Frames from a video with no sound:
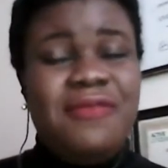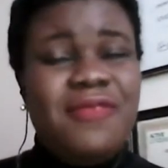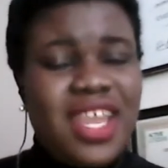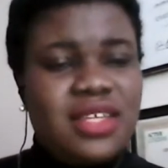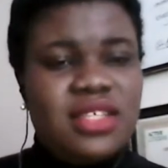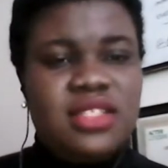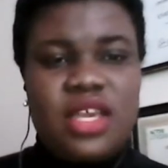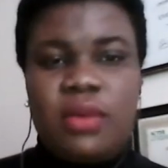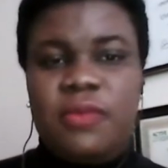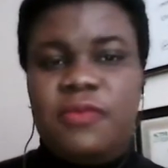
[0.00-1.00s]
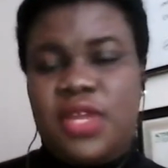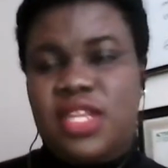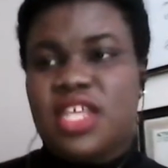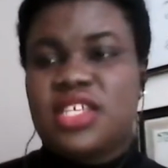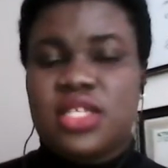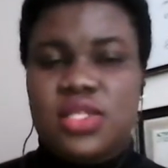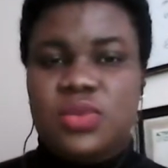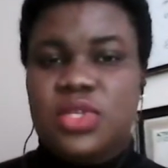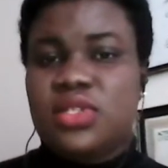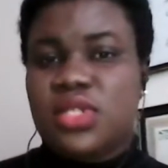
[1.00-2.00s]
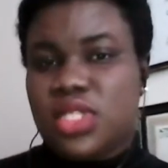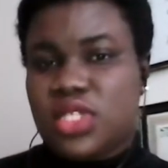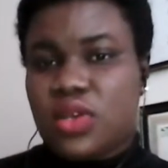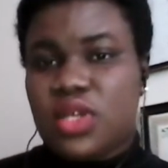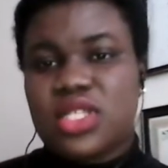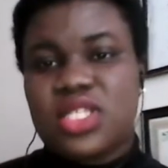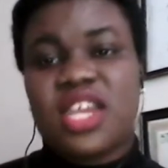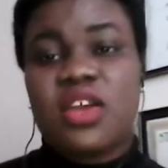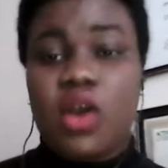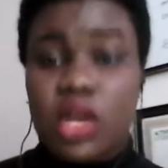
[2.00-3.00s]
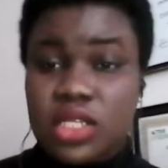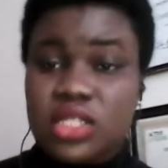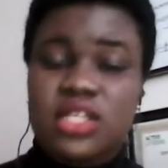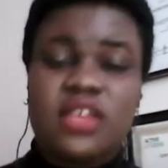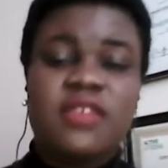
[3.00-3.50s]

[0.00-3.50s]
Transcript: find it helpful and necessary to discuss their cognitive